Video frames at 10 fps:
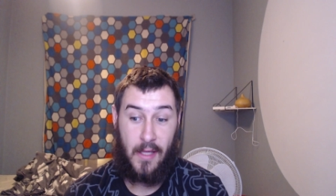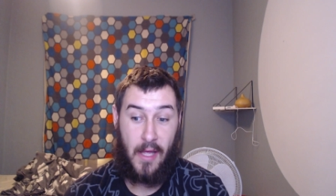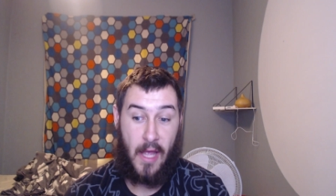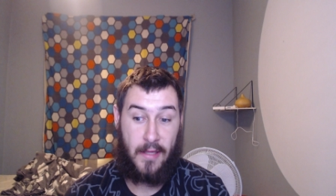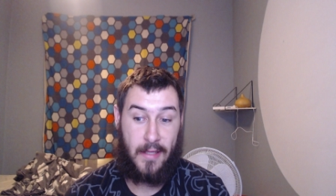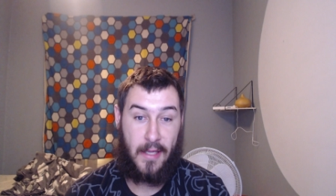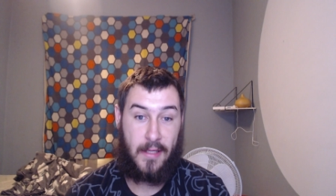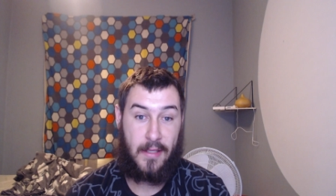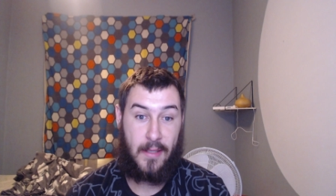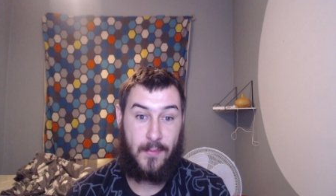and that
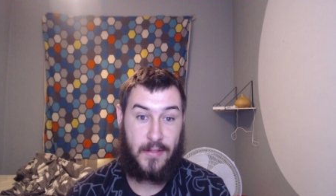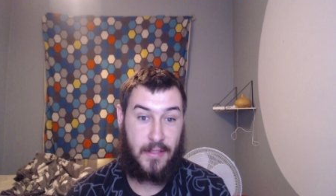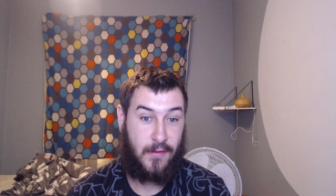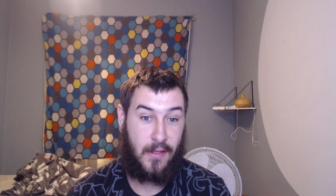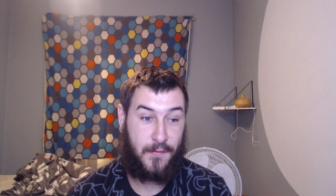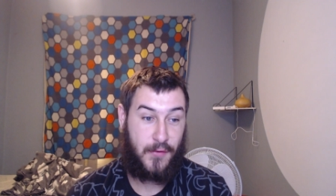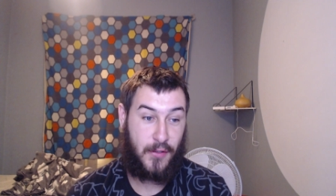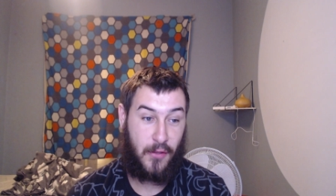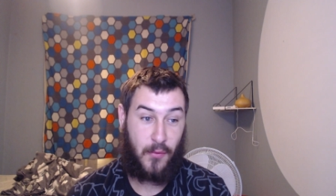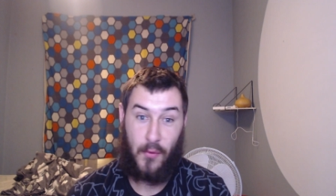can get busy if you're trying
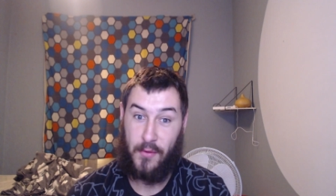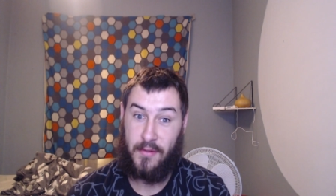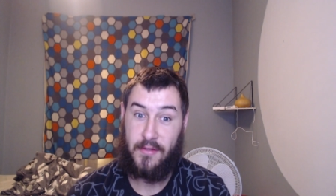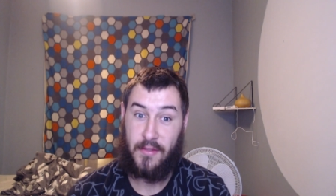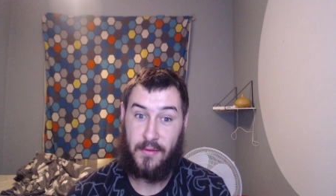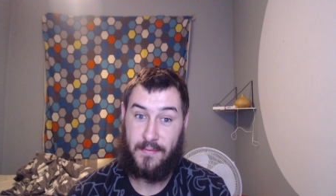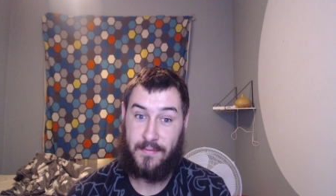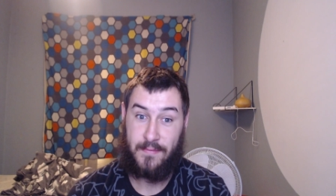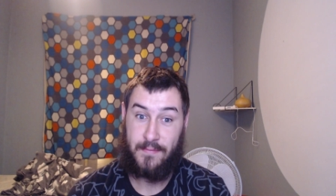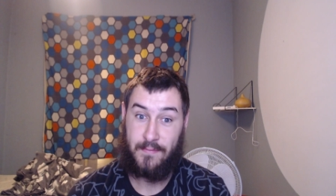to go to Auckland. So
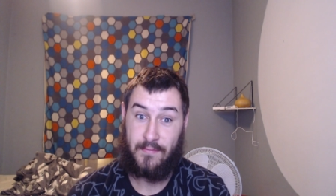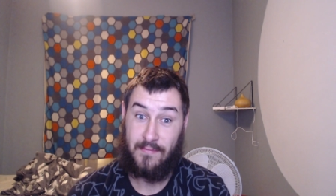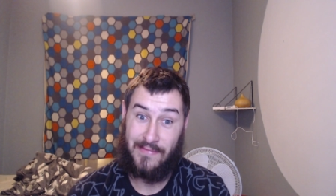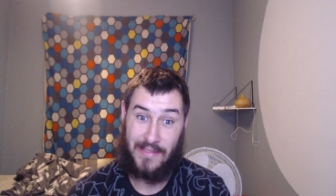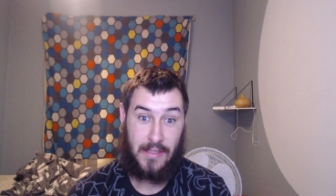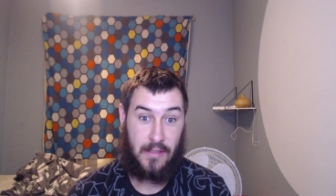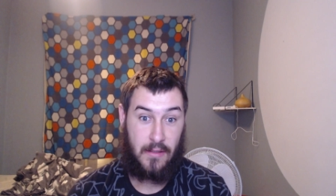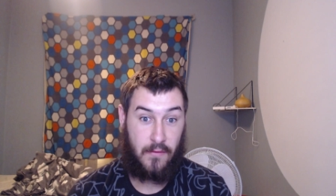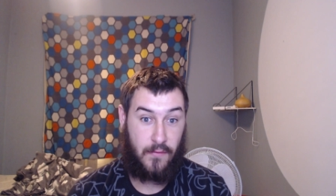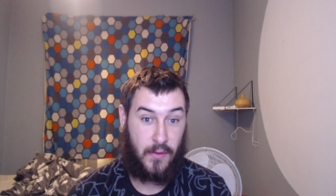
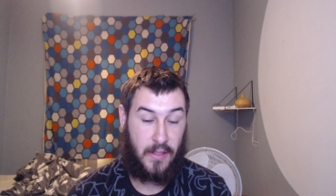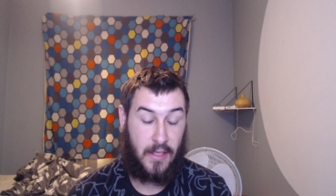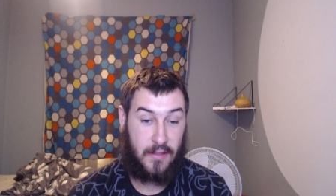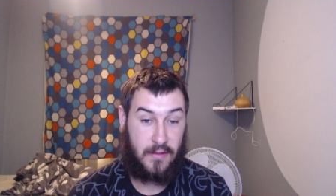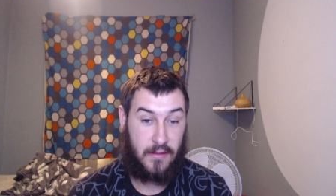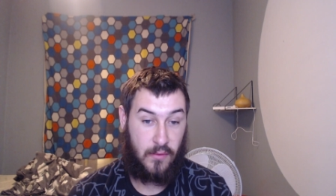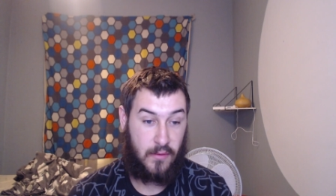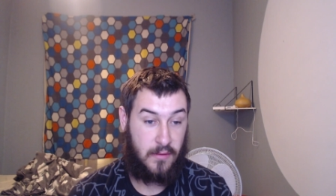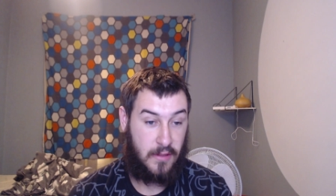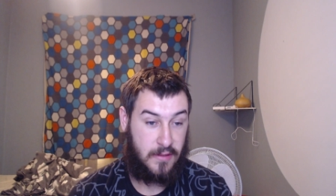avoid cars in
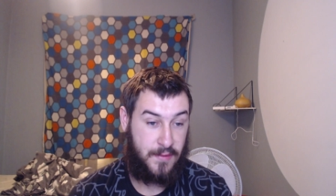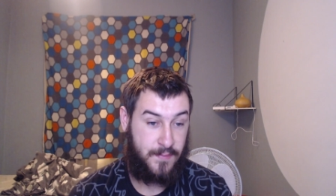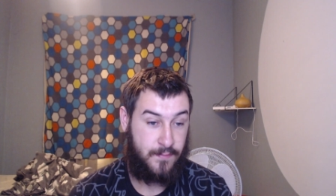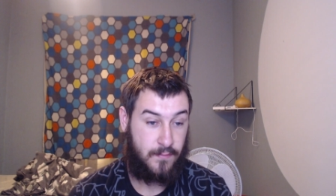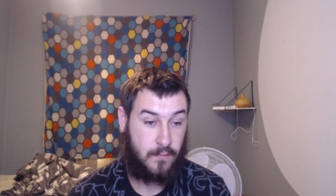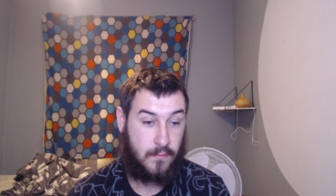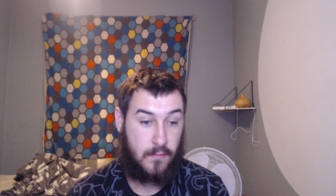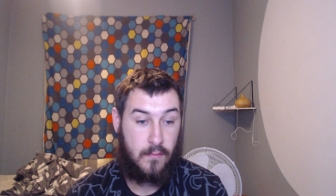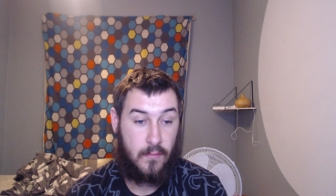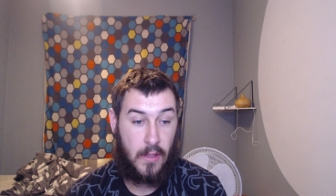Auckland, I say. If
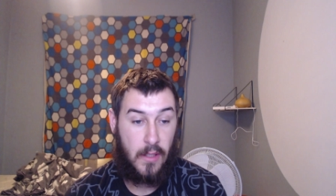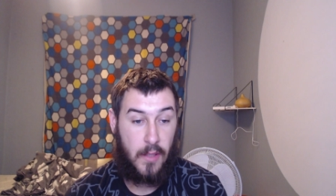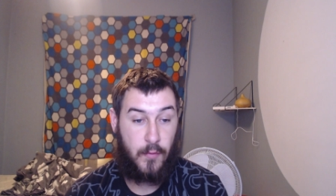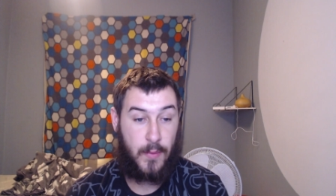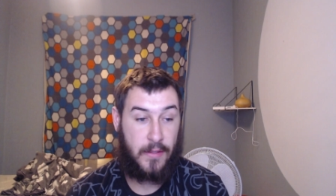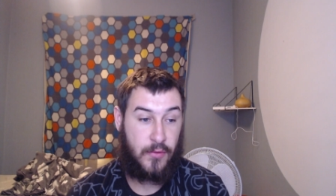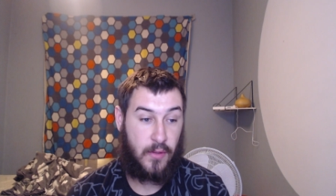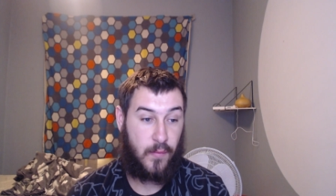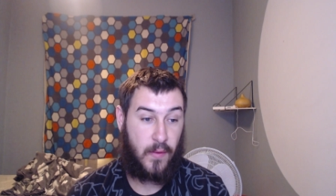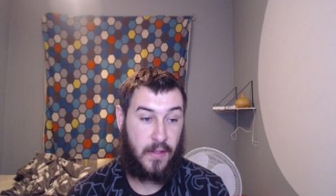you're planning to
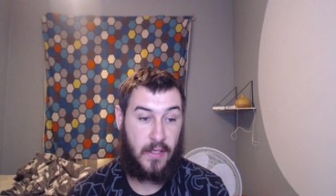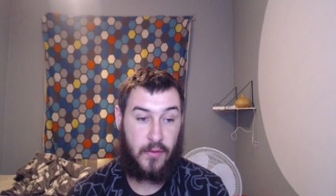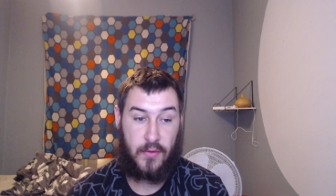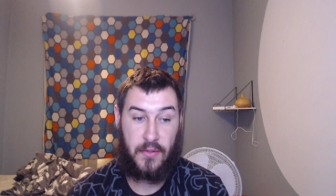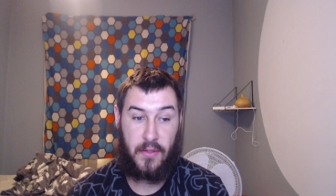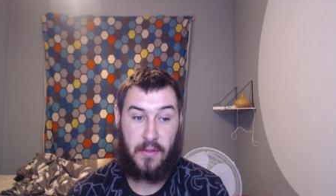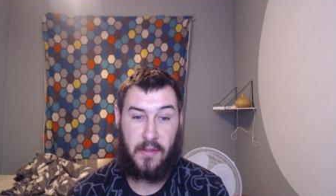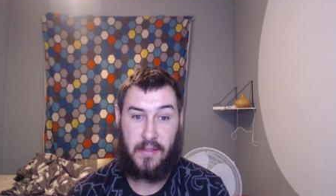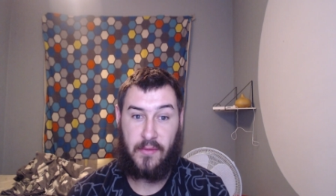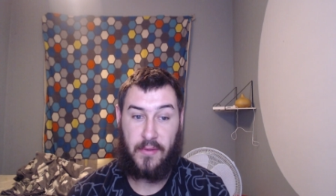travel around the country, go out
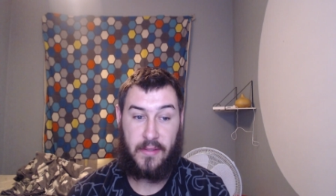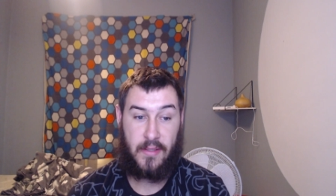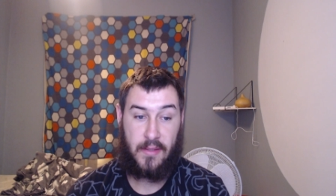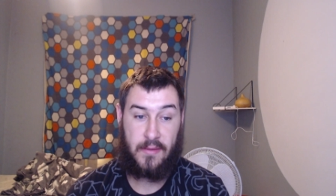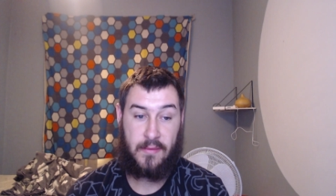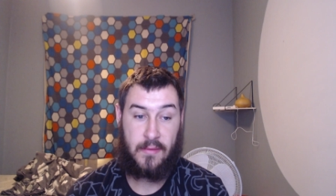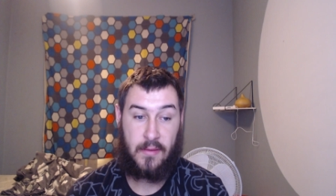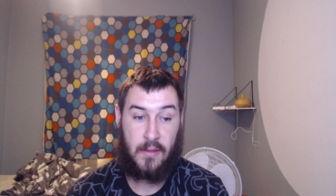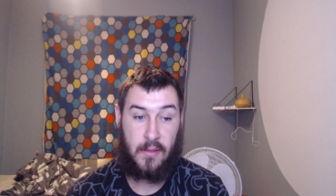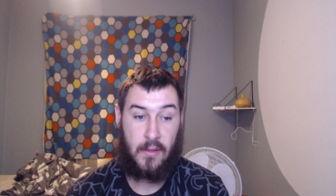there to rent a car,
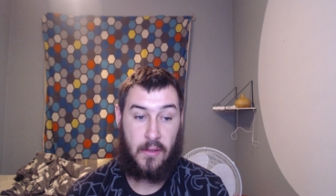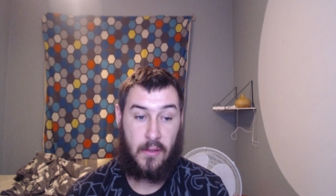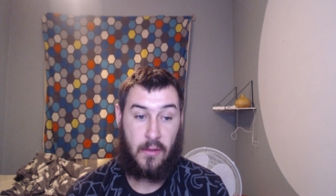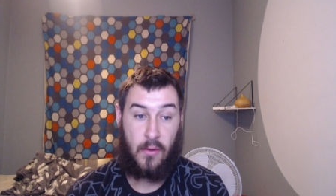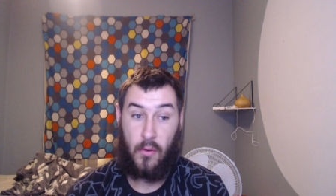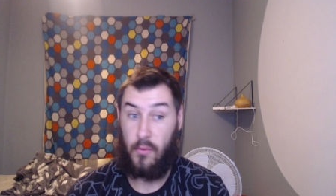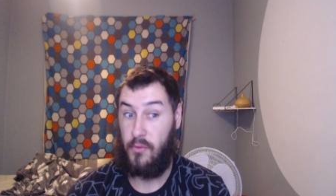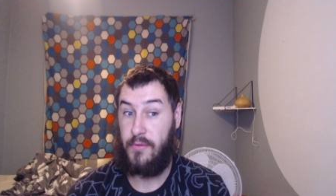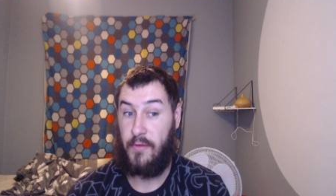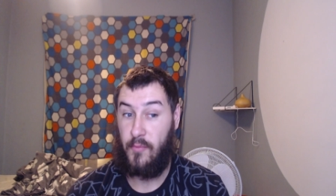or
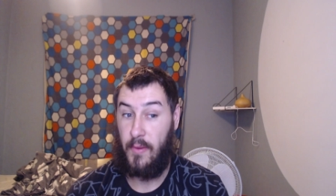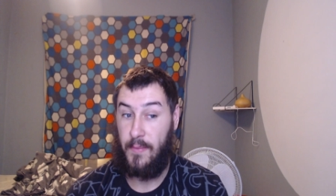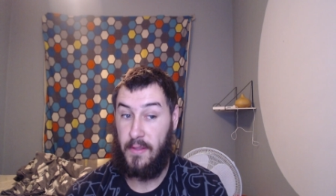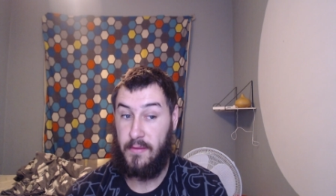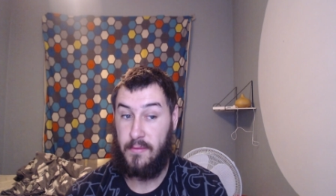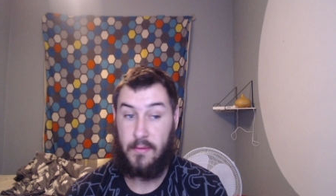travel by bus,